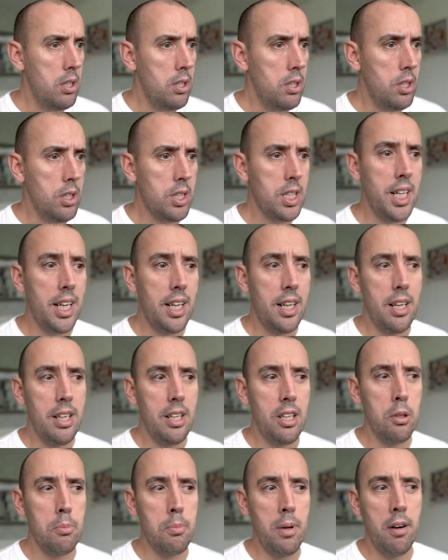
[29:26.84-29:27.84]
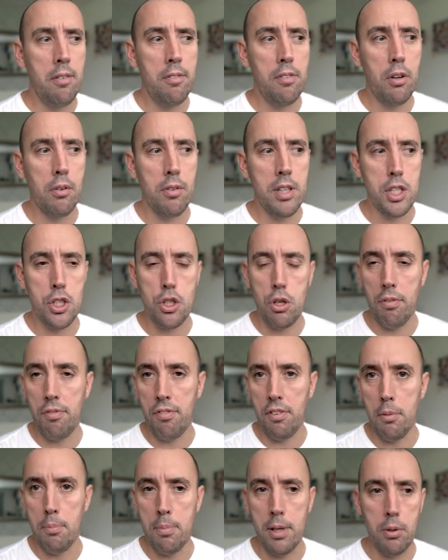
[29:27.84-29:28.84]
Just taking a little bit of orange
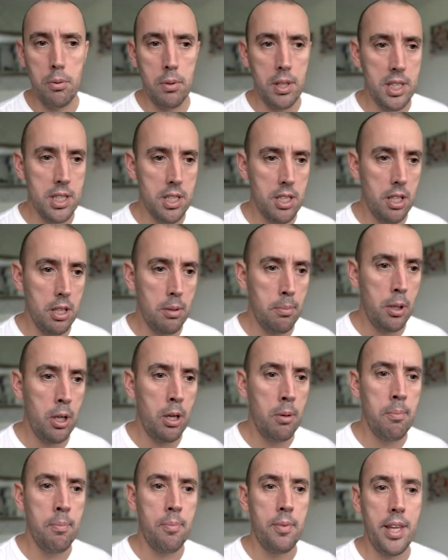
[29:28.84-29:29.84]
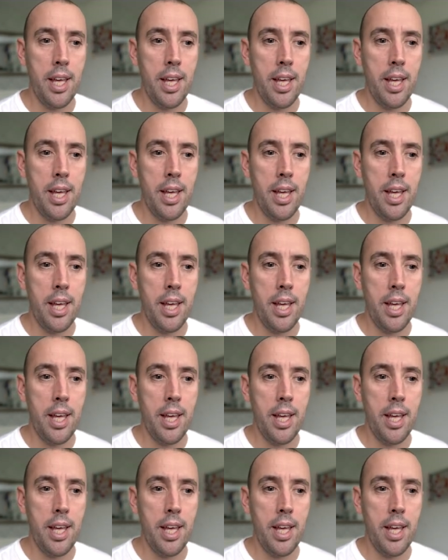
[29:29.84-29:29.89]
off the buildings at the bottom.